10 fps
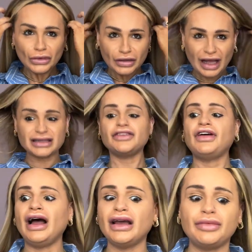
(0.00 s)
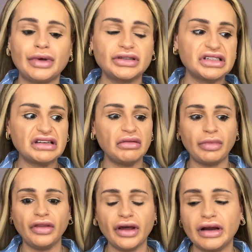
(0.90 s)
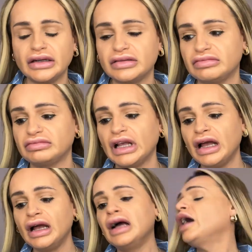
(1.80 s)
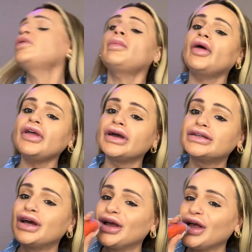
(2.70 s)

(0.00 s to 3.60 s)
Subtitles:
That's the vibe. I just don't bother. I'm not bothered.